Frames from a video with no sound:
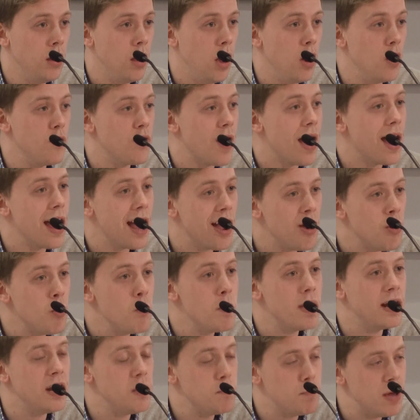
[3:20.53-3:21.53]
over how
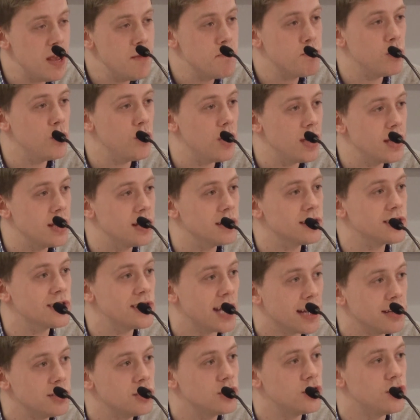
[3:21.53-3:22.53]
many people they can
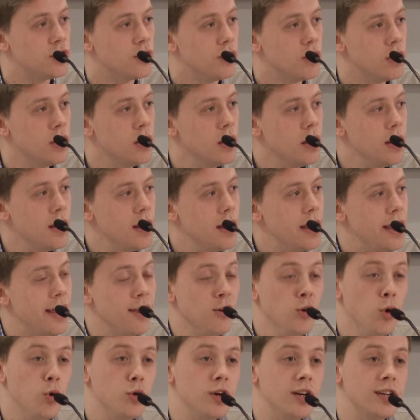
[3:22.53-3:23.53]
sanction
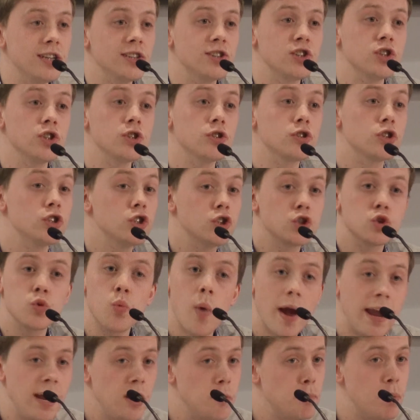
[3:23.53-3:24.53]
in order to
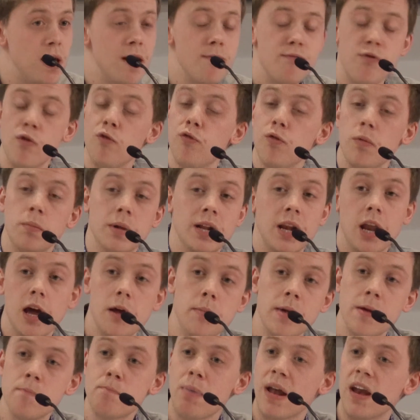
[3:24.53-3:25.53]
dissuade people from
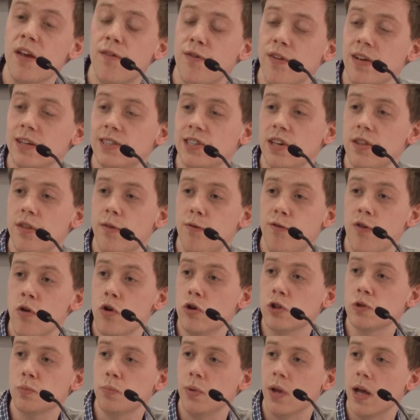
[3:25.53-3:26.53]
claiming benefits in the
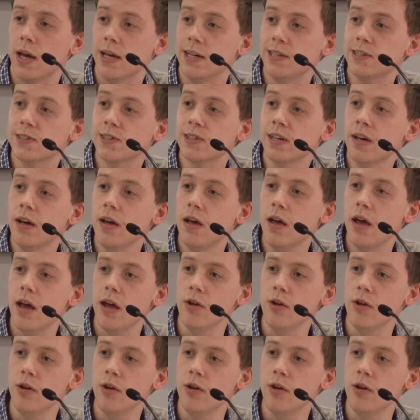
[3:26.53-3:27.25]
first place,